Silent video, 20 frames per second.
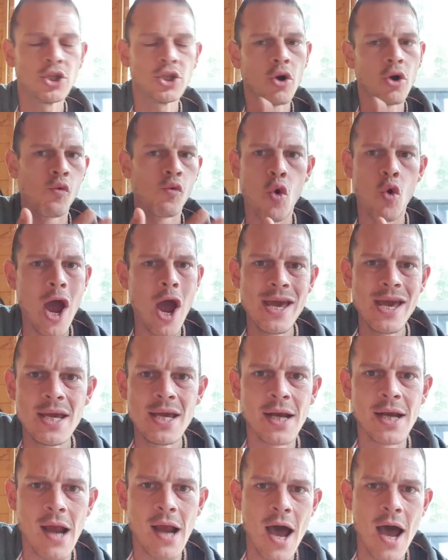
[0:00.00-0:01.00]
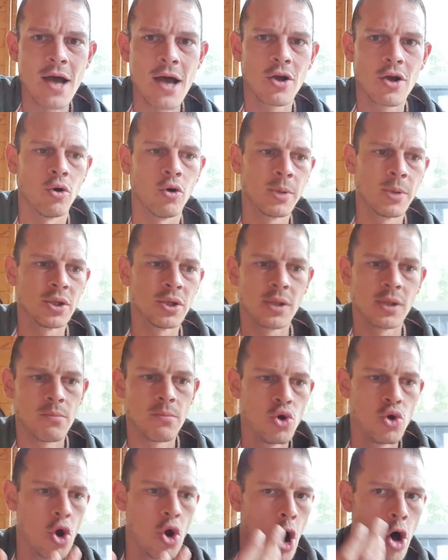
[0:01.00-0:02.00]
go and write in an article because
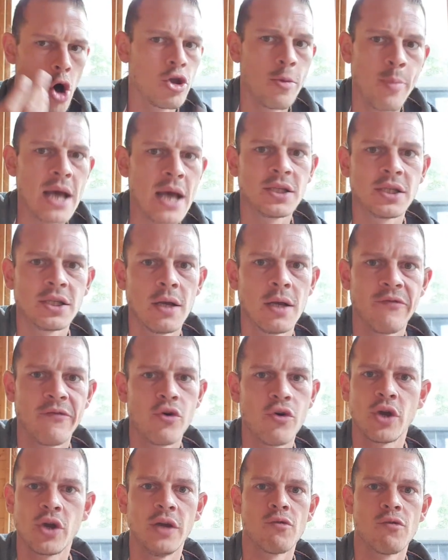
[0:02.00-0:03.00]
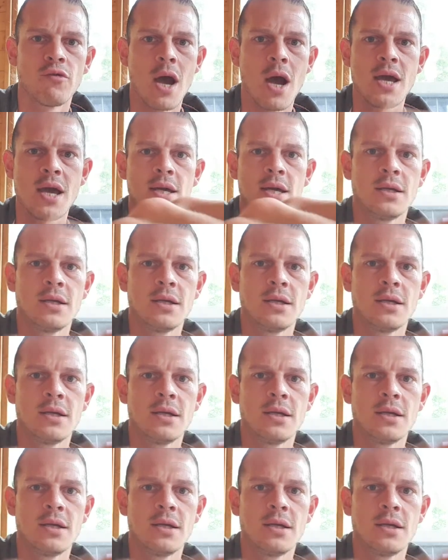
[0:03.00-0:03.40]
I'm not the best at fucking writing,